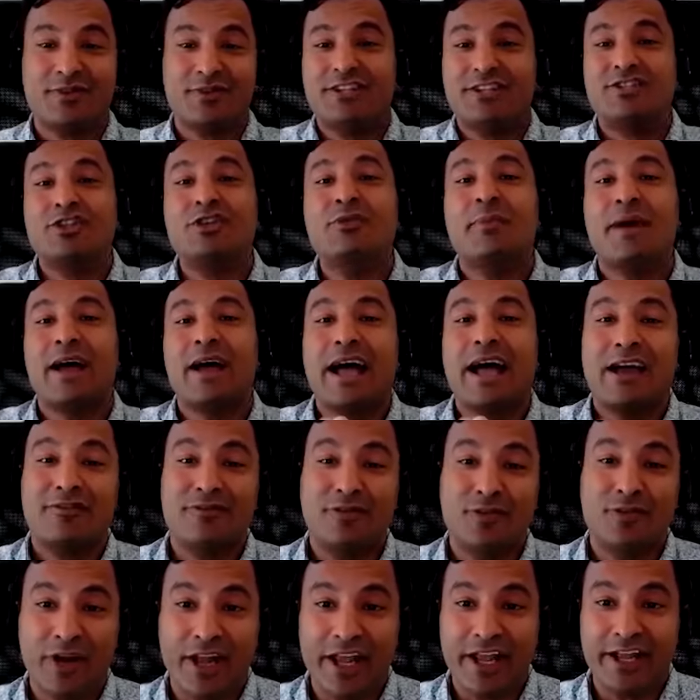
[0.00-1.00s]
let's say you buy
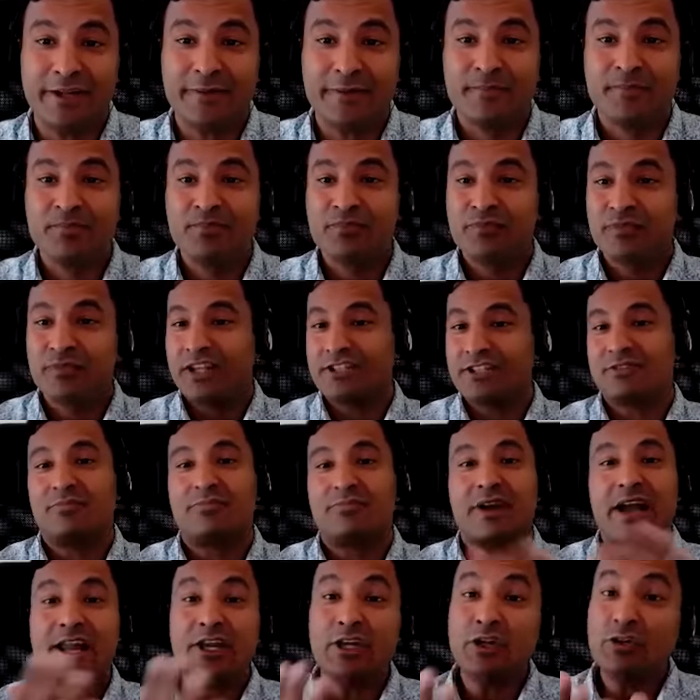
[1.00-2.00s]
iPhone eight. It's a
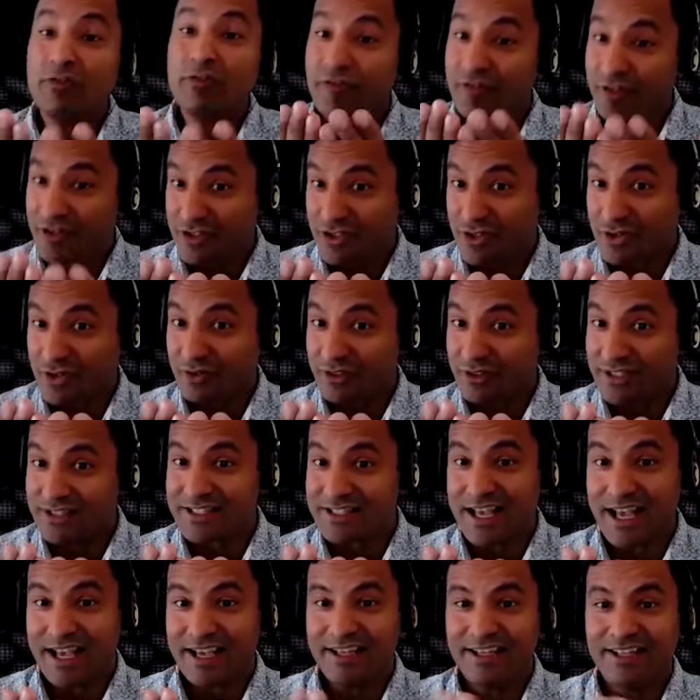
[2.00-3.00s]
brand new physical
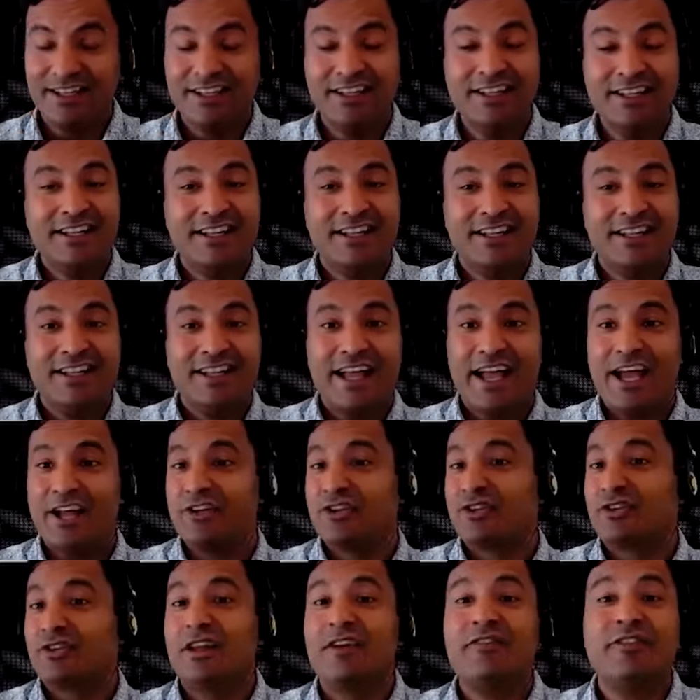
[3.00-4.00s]
design, and
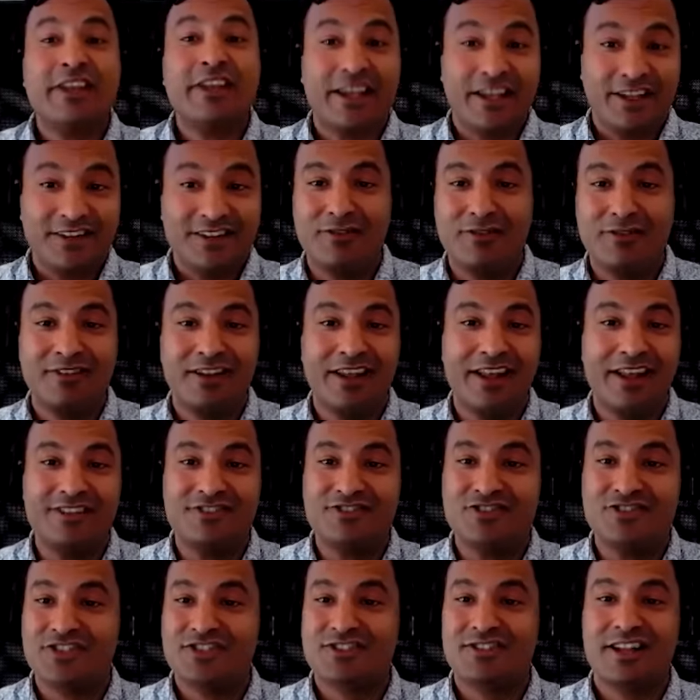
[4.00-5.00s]
you're loving it. And
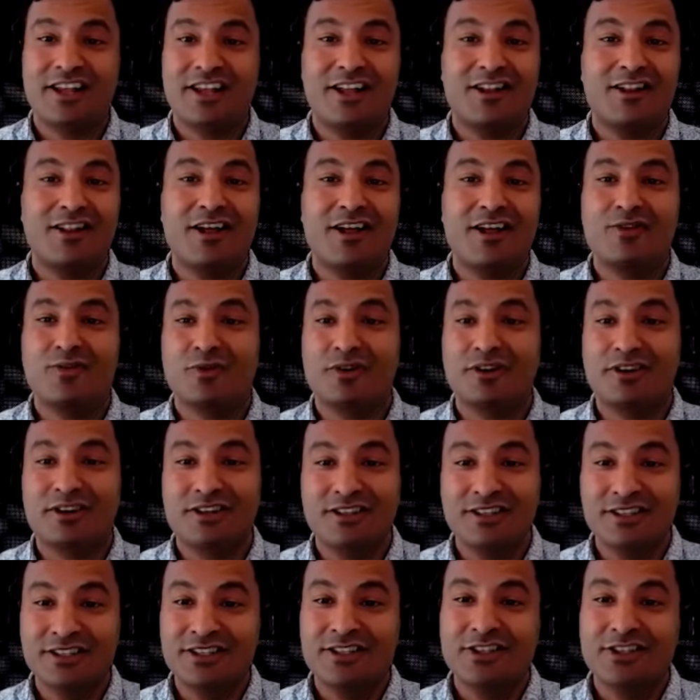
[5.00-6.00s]
just like clockwork,
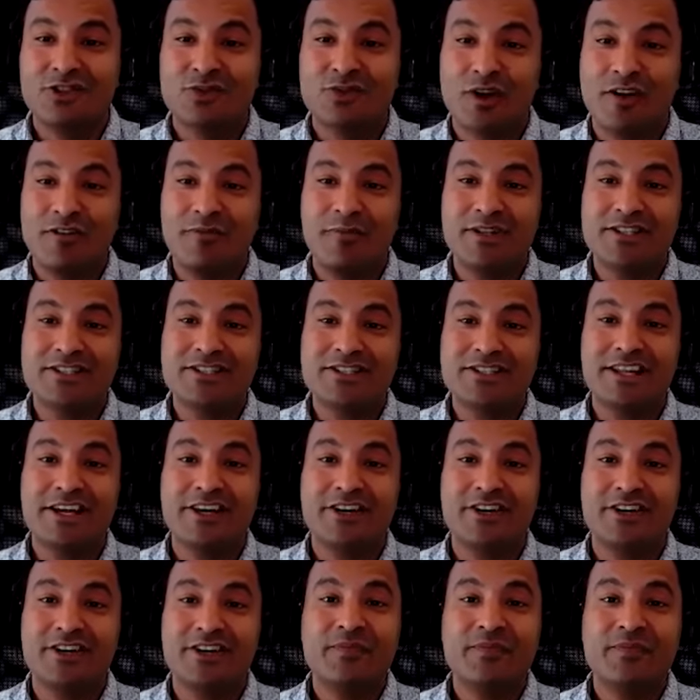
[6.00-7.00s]
twelve months
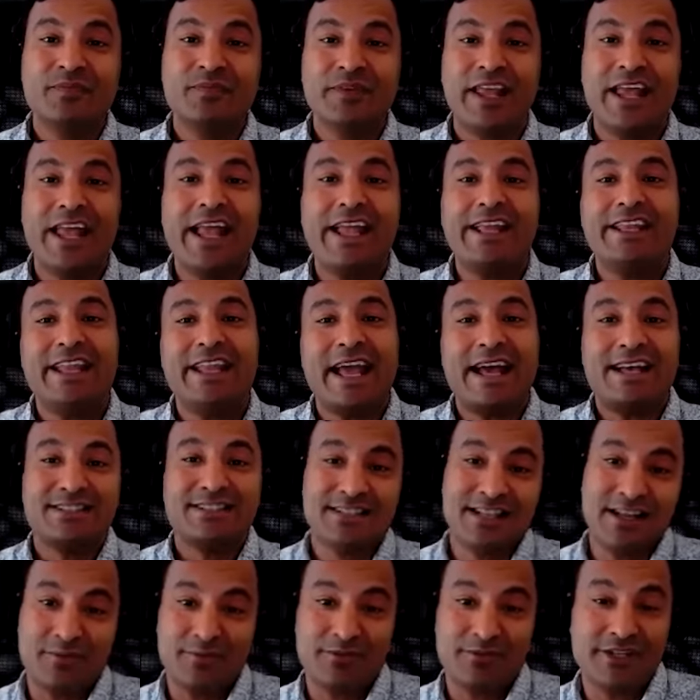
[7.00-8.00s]
later, eight S
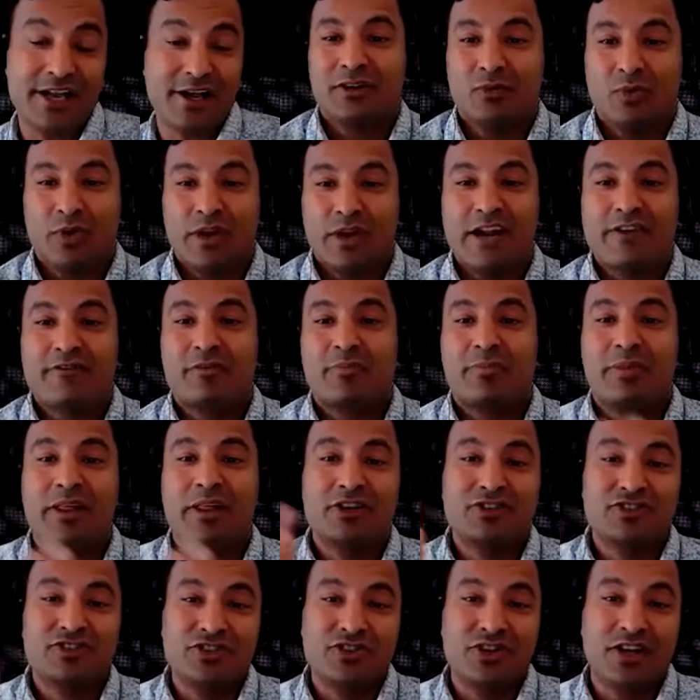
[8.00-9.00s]
comes out. Whatever
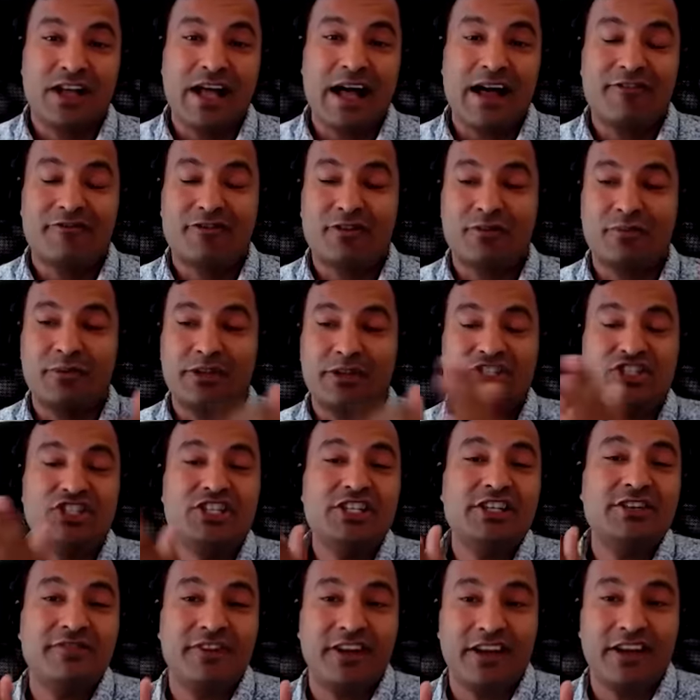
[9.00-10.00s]
pleasure you got from
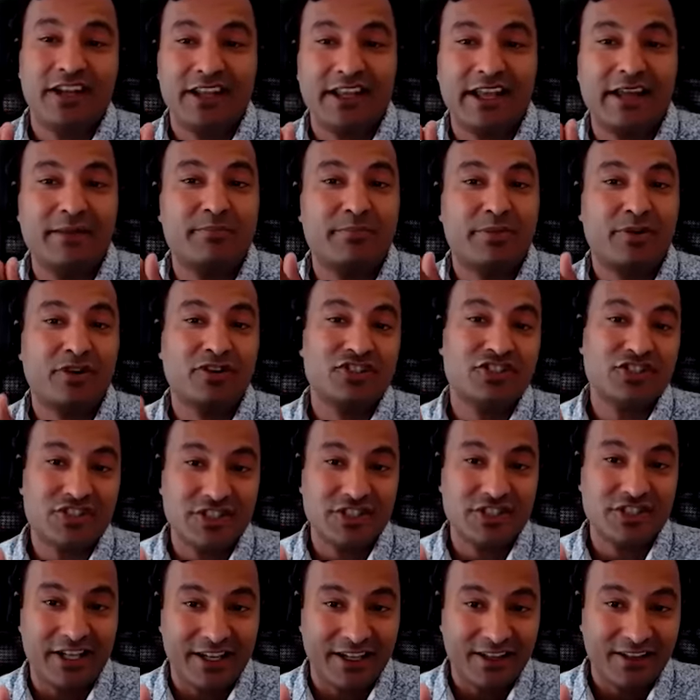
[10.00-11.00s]
achieving and
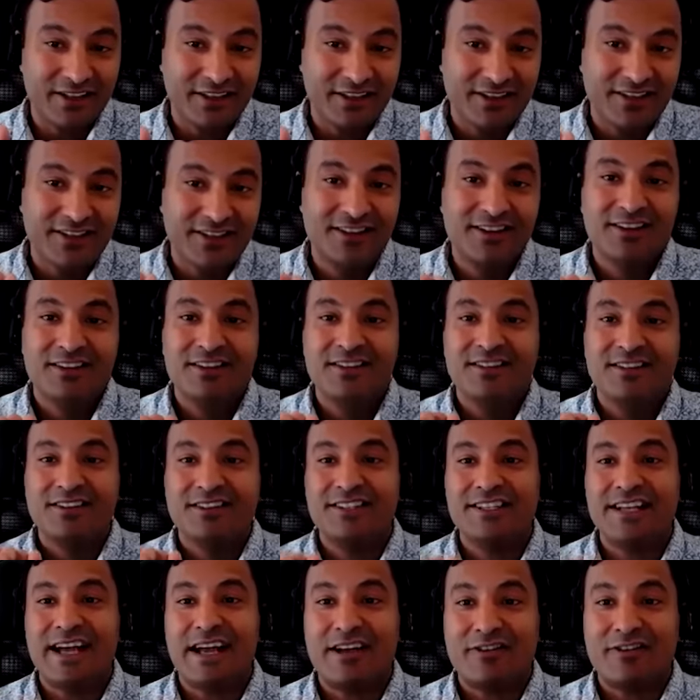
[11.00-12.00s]
purchasing
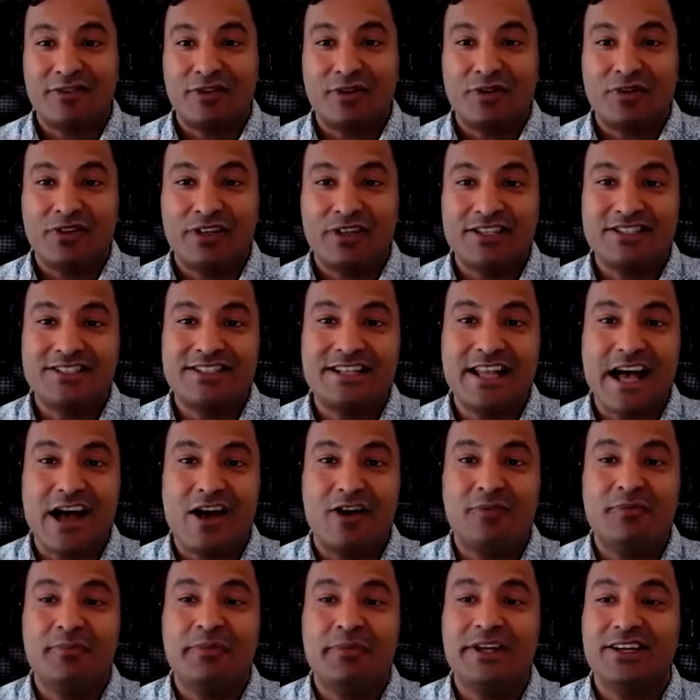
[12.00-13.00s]
the iPhone is now
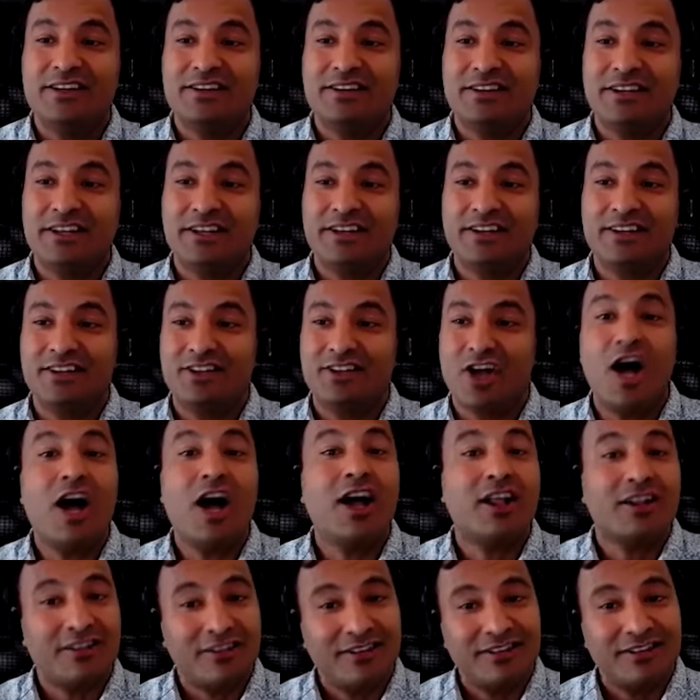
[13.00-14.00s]
immediately
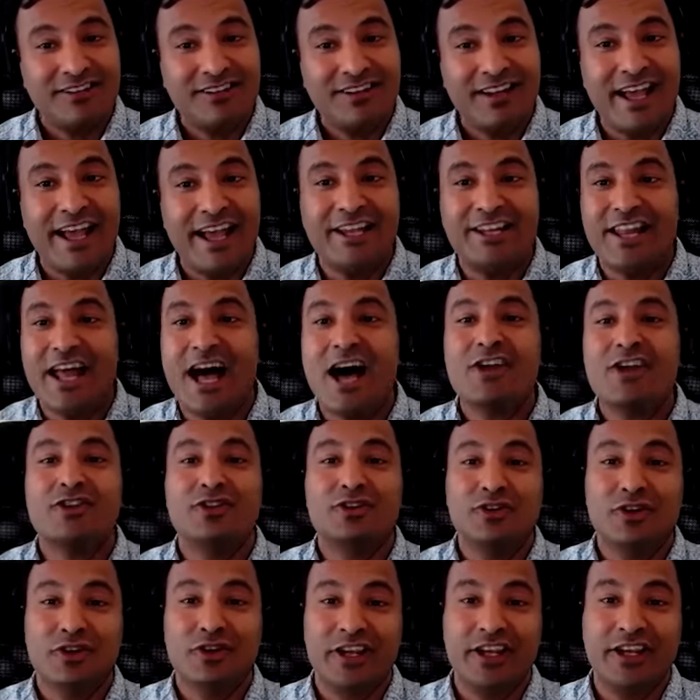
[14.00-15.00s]
gone. And now you're
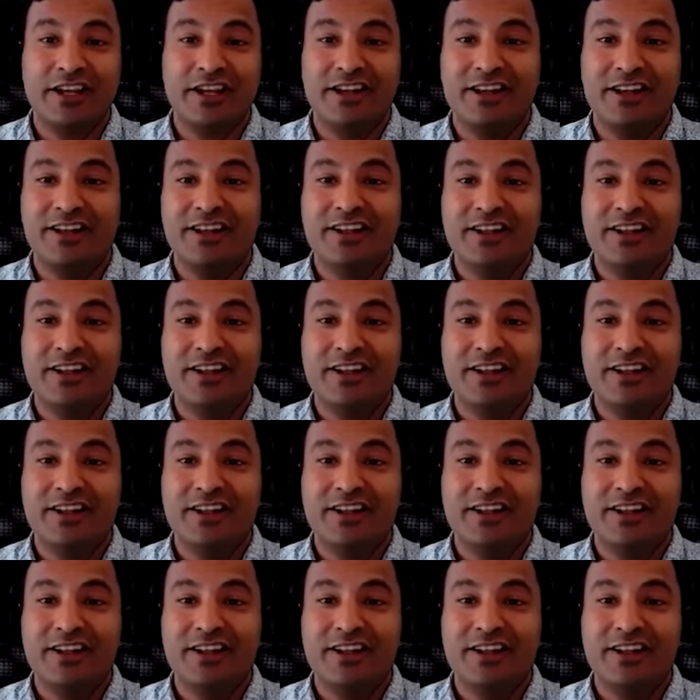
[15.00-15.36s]
looking